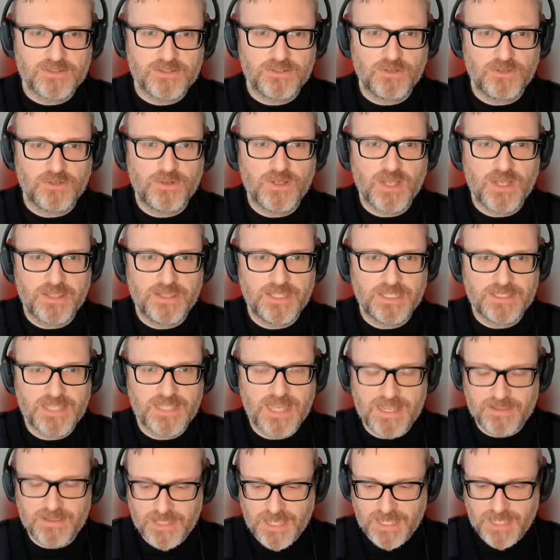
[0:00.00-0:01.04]
So I think
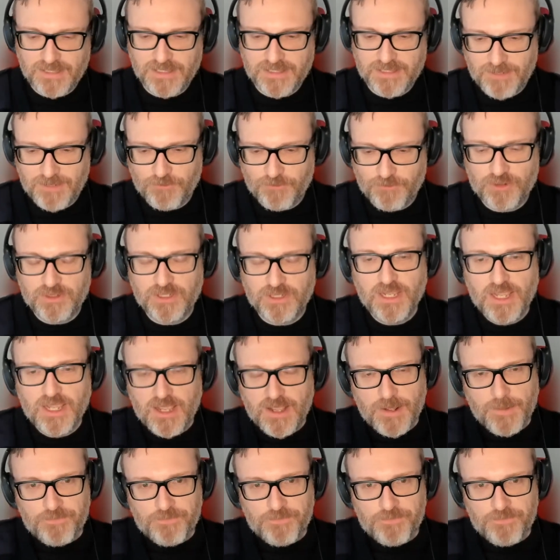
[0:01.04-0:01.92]
that different